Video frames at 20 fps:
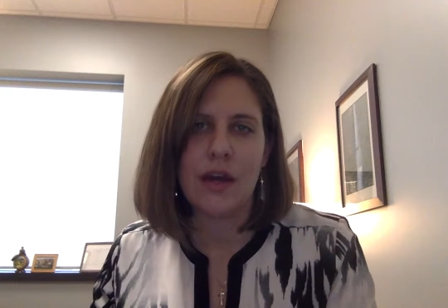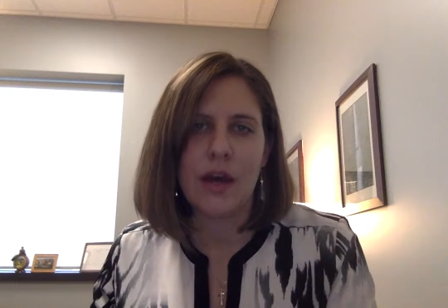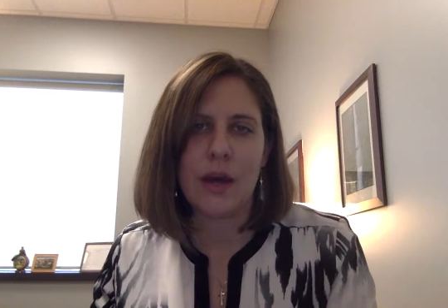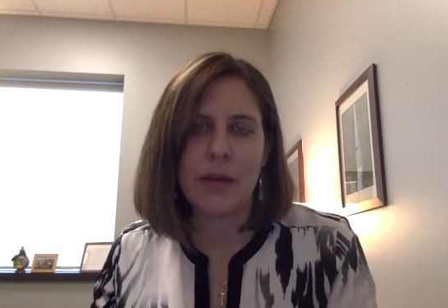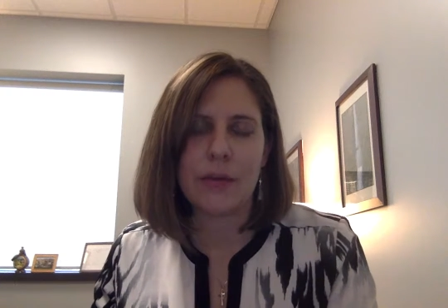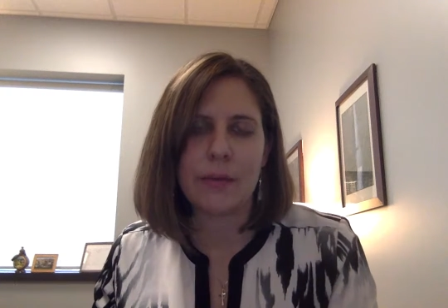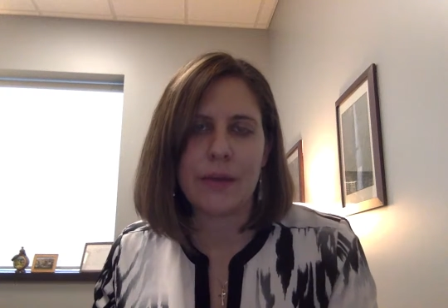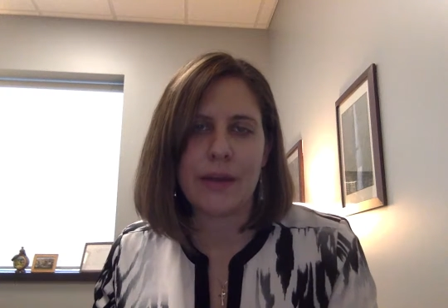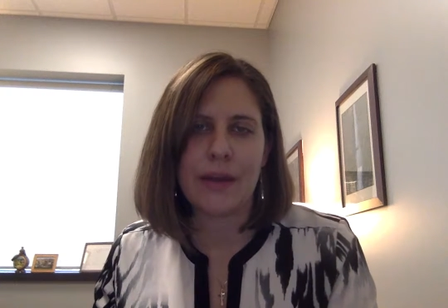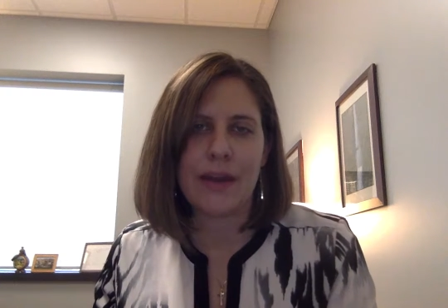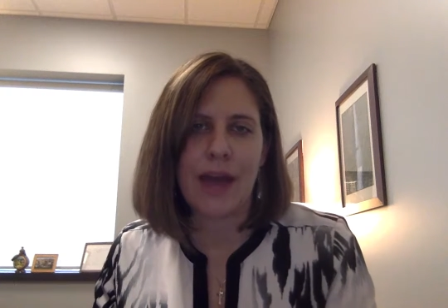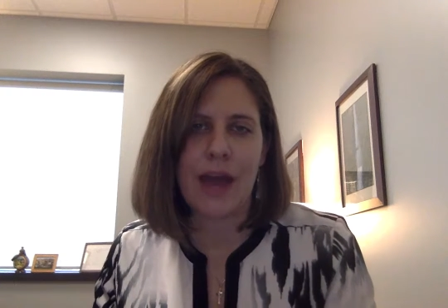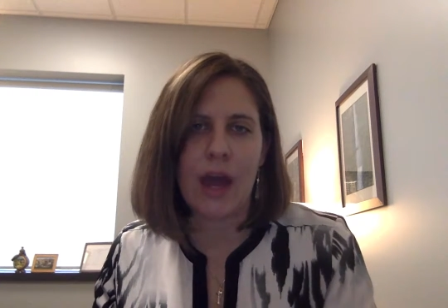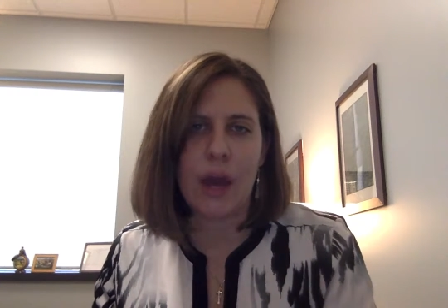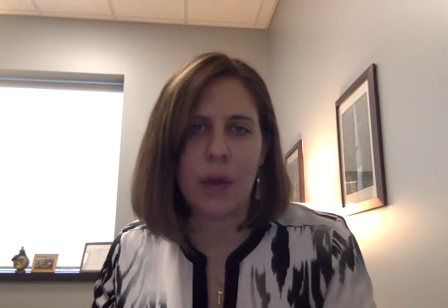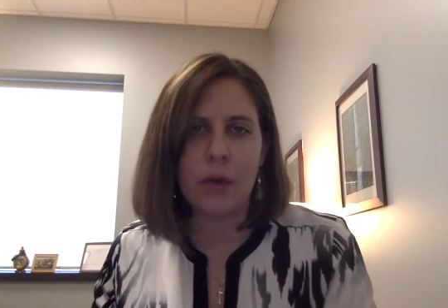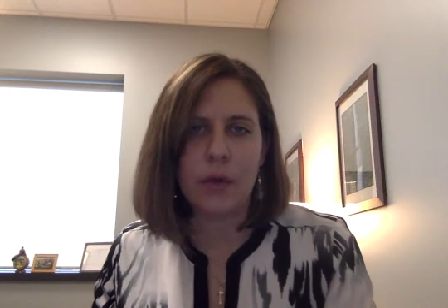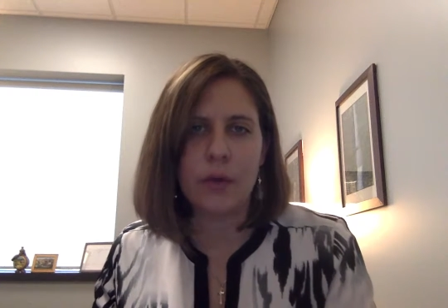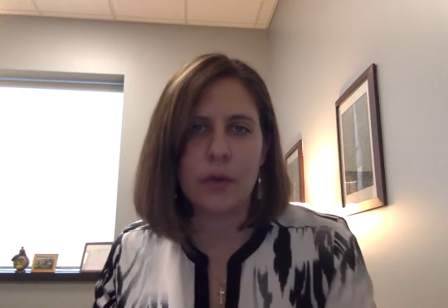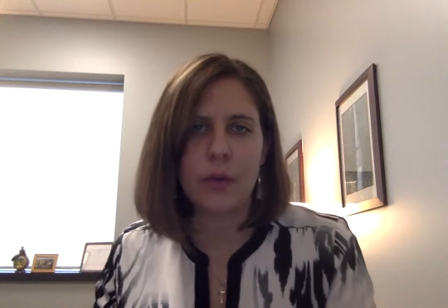I'm about an
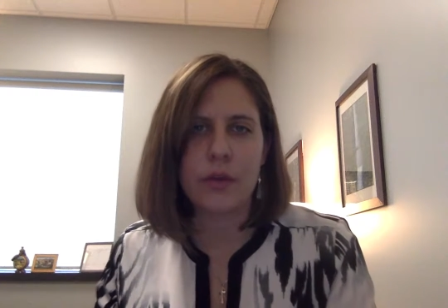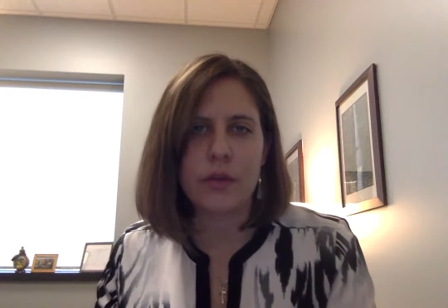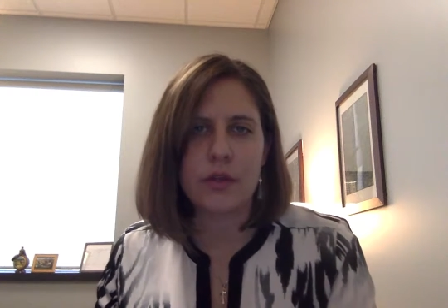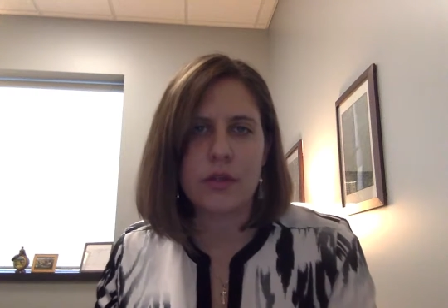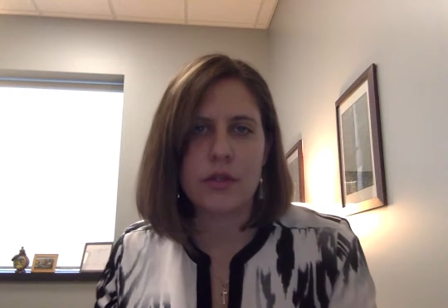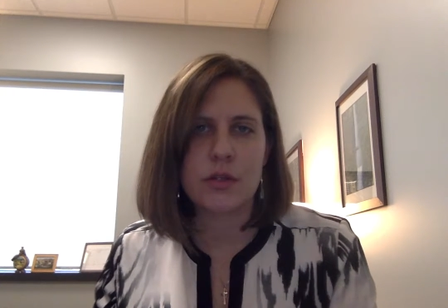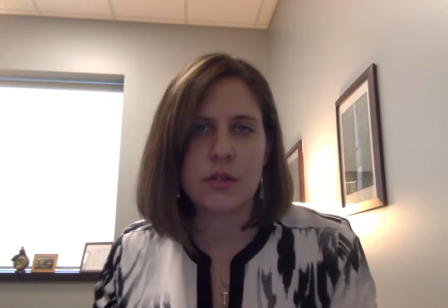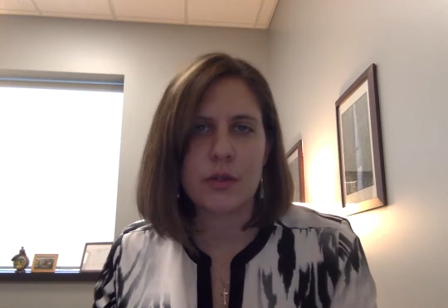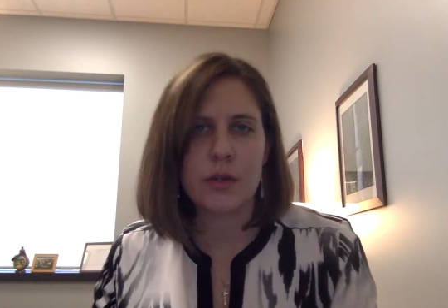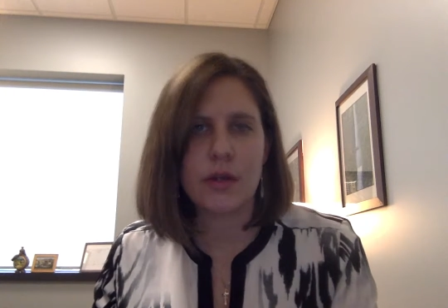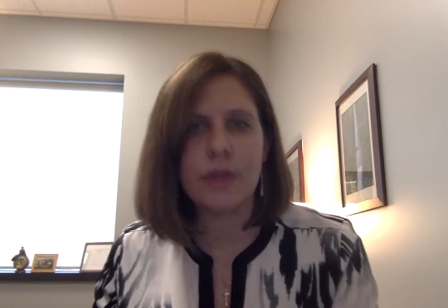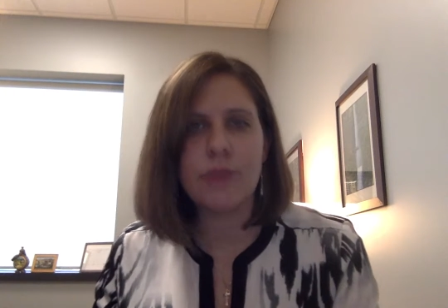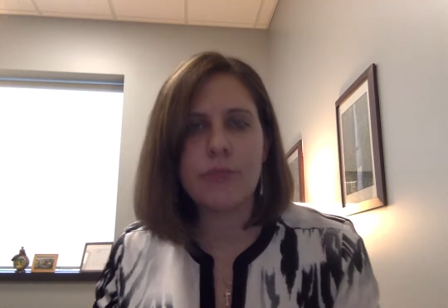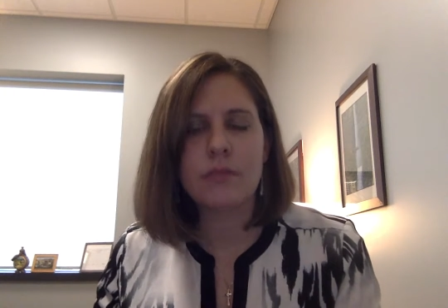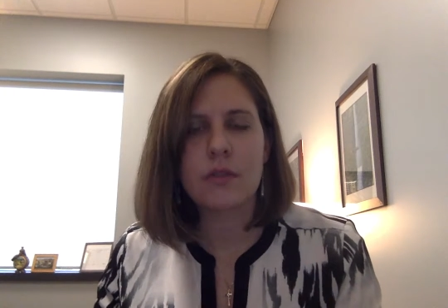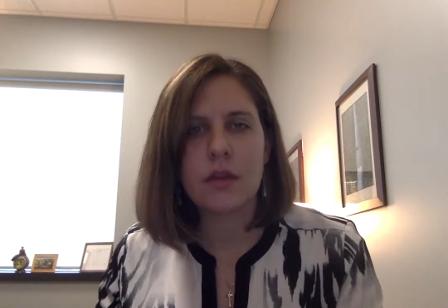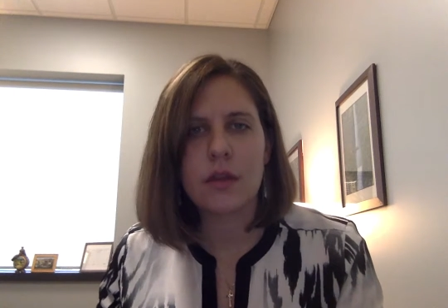hour north of Detroit.